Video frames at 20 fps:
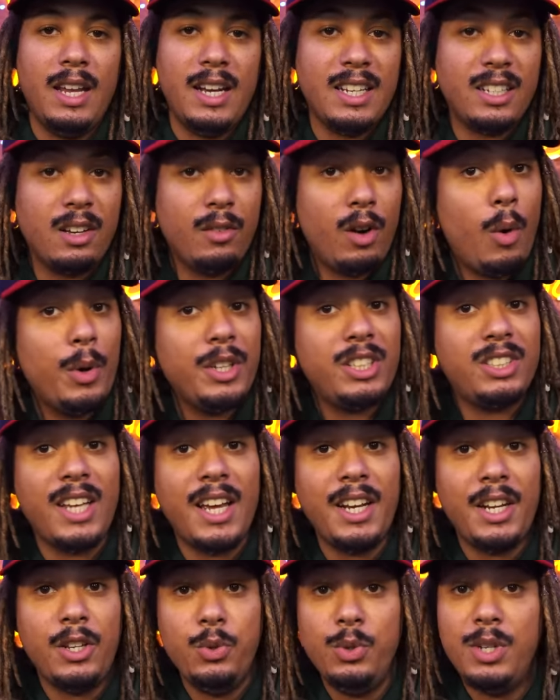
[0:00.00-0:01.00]
And as I've always
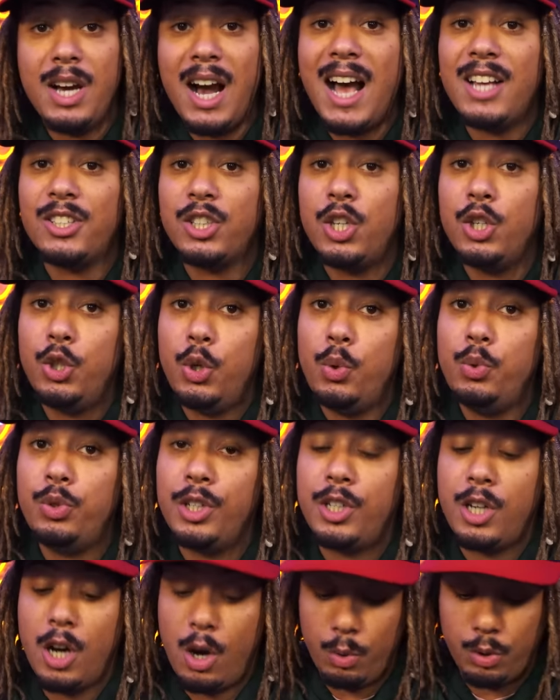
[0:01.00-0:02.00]
stated, you guys can use the
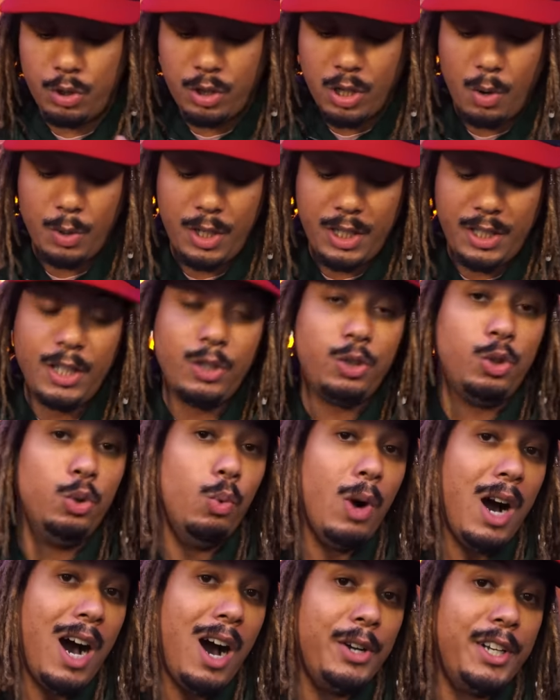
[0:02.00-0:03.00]
code
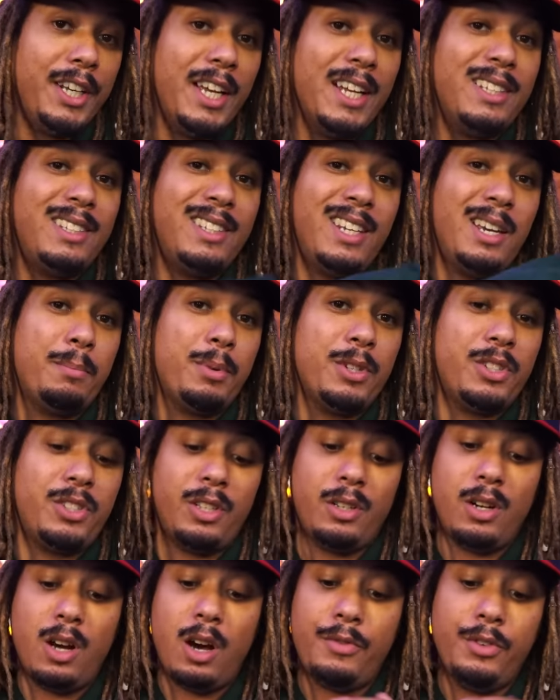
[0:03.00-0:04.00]
TonyD2Wild to get
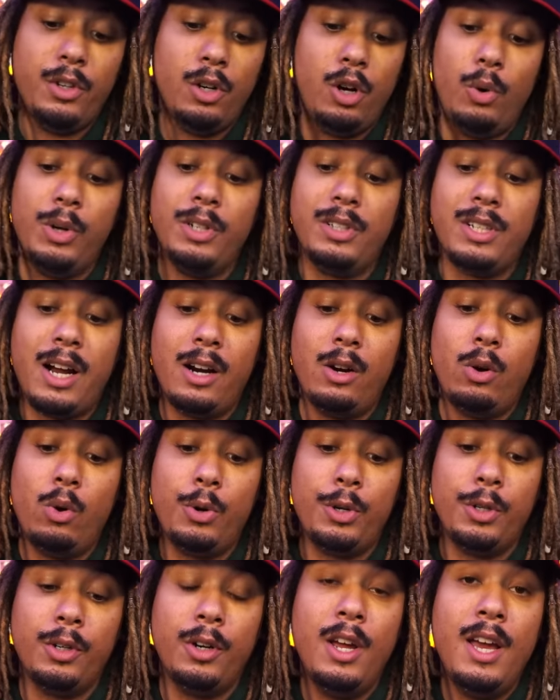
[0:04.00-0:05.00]
10% off your whole entire
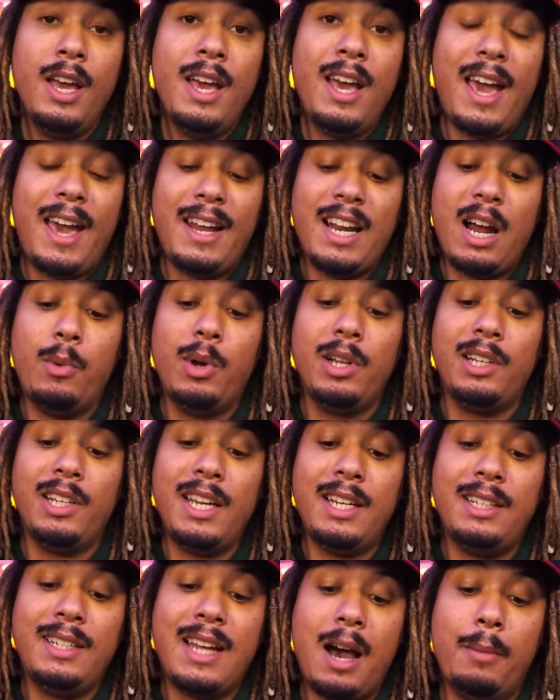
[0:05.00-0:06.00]
order and I will
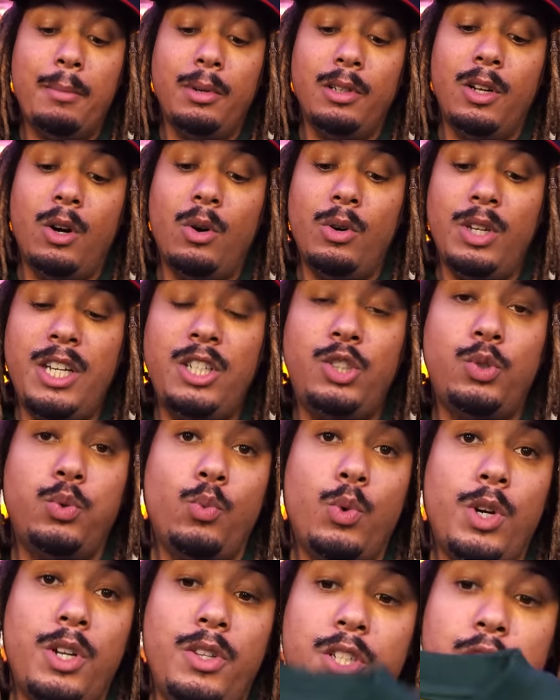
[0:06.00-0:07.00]
link down below each
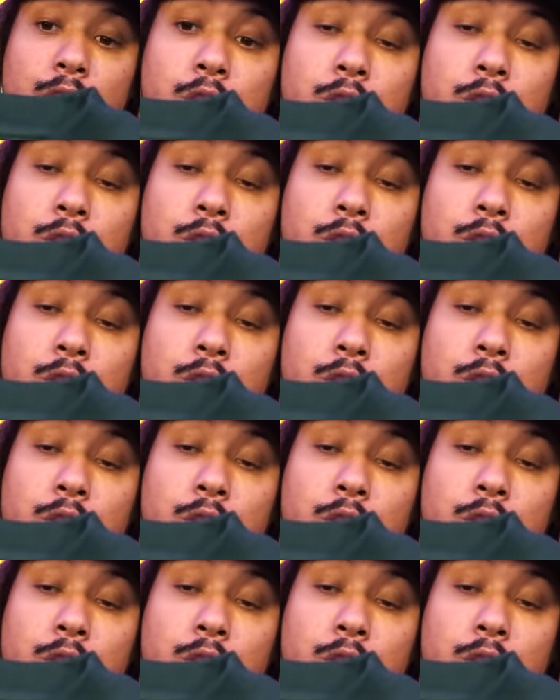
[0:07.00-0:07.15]
one of these